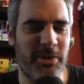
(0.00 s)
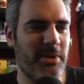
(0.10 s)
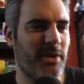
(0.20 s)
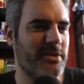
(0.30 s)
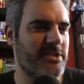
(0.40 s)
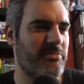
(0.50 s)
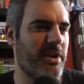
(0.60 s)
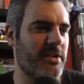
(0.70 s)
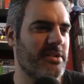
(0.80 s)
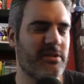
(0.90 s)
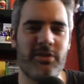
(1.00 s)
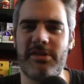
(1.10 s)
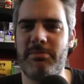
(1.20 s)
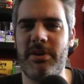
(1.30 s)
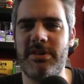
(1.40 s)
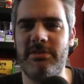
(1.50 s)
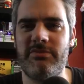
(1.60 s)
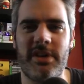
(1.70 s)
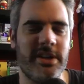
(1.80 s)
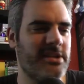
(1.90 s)
There'll be lots of bugs. There's lots of bugs in
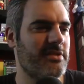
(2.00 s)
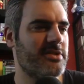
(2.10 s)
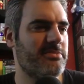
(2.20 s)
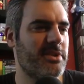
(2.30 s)
Ride. There's lots of